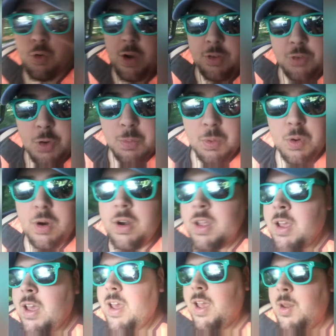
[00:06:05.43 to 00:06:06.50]
transfer board
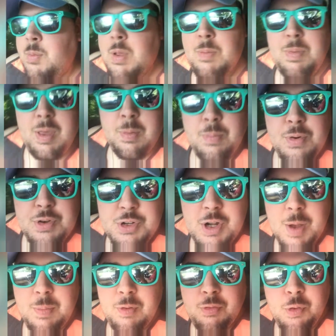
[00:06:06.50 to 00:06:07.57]
and me being pushed
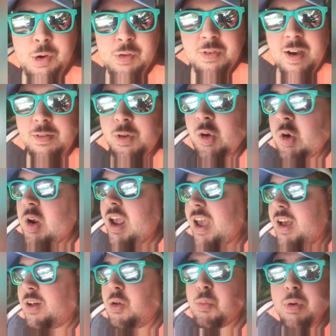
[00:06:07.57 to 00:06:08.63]
up a 45 degree
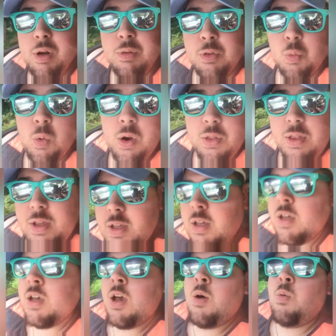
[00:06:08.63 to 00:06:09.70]
angle, but it was worth it.
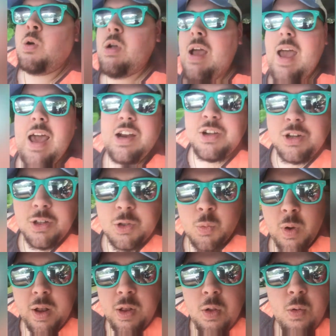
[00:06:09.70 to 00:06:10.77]
We are actually on the
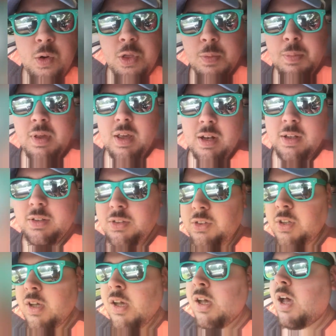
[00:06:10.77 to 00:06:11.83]
way to the
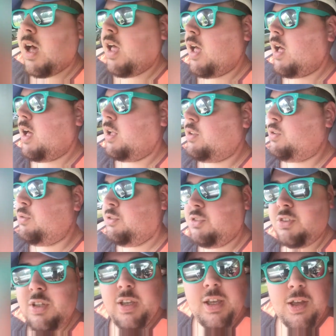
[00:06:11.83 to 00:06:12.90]
orthopedist uh, to
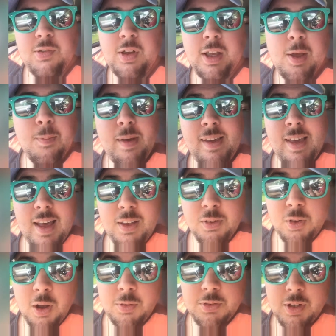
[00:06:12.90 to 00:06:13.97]
see if I get my
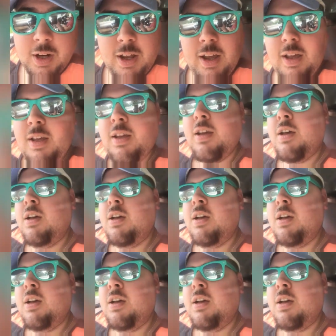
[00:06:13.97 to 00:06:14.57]
cast off today.